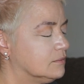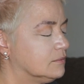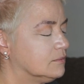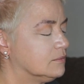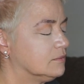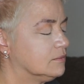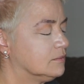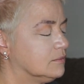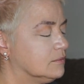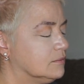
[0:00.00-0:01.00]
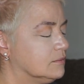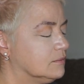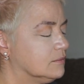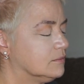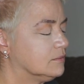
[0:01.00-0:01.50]

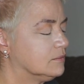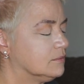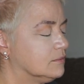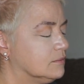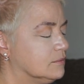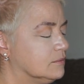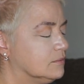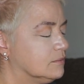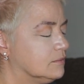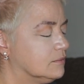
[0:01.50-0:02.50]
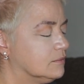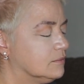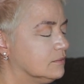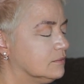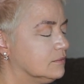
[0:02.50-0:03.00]

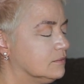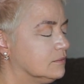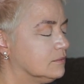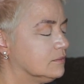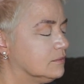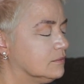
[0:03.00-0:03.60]
No words are spoken by the person on screen.